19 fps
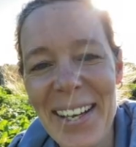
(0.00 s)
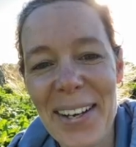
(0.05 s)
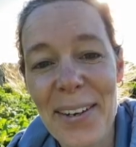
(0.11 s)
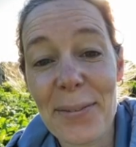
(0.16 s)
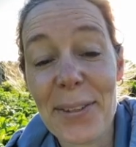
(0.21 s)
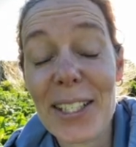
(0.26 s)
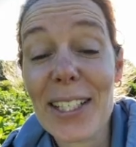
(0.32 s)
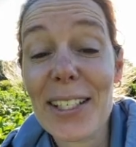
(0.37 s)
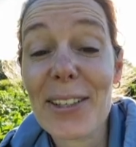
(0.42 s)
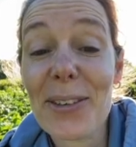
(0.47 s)

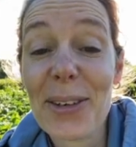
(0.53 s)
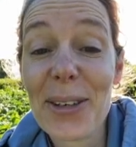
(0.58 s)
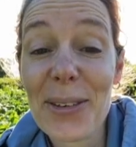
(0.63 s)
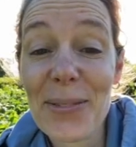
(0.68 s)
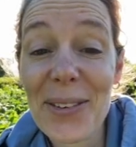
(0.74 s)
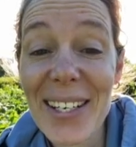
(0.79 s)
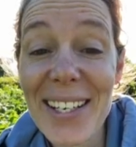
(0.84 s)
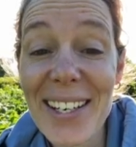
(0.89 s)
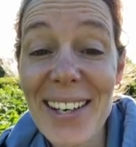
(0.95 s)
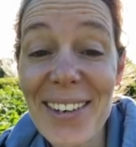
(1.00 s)
We did order
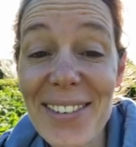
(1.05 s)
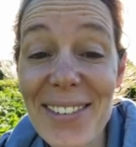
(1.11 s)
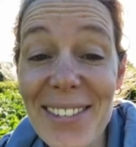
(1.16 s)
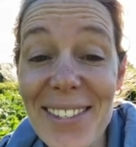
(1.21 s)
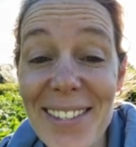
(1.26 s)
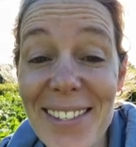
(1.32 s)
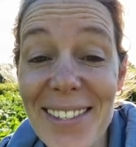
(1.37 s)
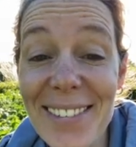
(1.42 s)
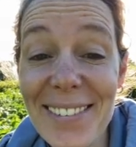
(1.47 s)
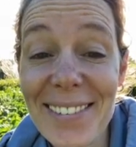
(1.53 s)

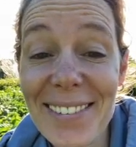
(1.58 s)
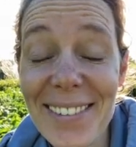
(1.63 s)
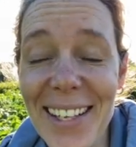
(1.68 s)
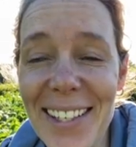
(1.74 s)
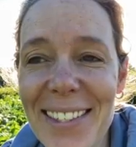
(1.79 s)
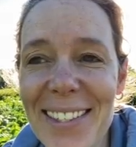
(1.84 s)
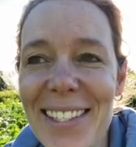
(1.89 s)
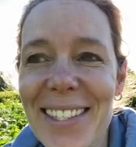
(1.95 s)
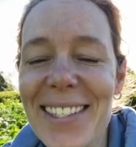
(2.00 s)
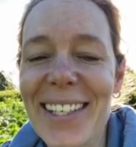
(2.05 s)
windows.
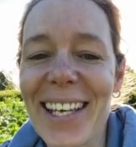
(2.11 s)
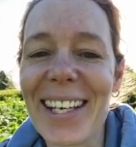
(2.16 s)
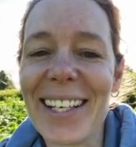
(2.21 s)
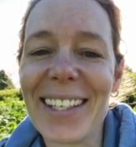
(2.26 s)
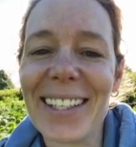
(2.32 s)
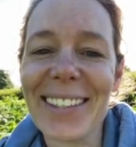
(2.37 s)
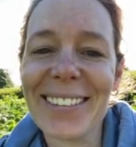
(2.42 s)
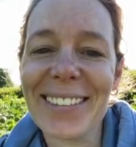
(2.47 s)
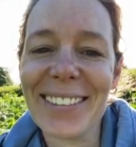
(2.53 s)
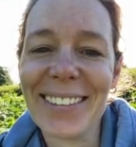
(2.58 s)
That's
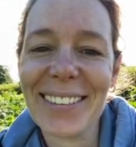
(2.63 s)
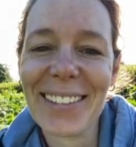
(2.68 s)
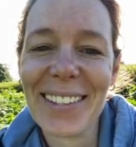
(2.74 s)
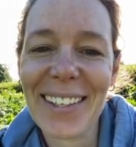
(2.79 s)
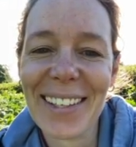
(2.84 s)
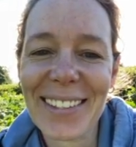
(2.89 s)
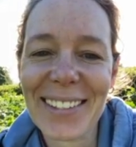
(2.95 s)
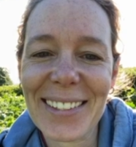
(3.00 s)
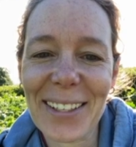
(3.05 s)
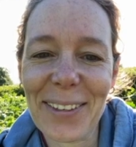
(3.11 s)
exciting,
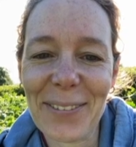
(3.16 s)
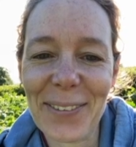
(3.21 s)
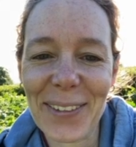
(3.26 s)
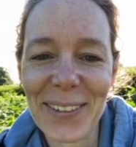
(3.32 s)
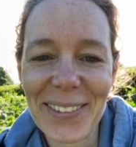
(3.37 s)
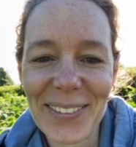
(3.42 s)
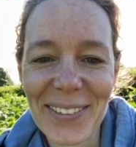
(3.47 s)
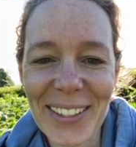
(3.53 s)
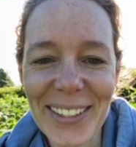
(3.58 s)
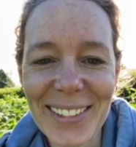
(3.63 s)
except for
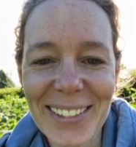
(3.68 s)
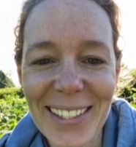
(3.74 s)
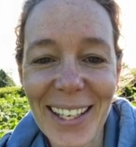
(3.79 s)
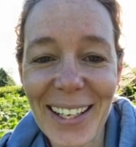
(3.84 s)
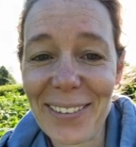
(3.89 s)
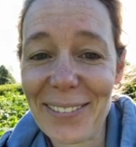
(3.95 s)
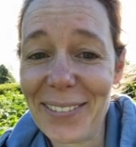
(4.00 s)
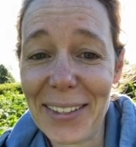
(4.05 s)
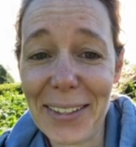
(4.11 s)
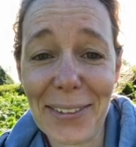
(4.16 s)
it feels
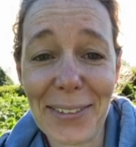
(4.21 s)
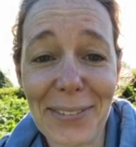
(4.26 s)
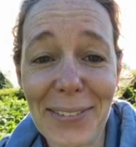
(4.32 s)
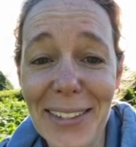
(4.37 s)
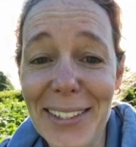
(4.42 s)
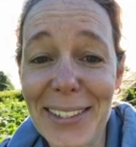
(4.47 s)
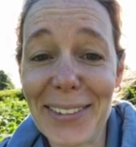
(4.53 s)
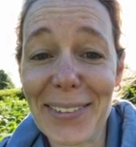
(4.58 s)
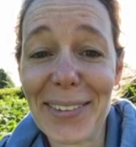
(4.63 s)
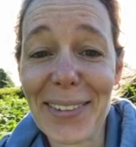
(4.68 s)
like, when do we
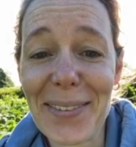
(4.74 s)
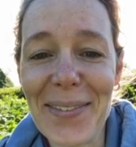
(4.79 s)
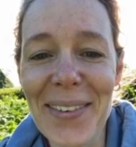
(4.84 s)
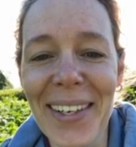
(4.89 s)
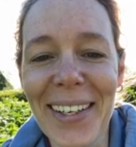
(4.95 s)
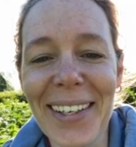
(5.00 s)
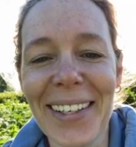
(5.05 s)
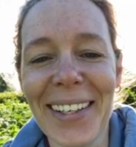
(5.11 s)
do them?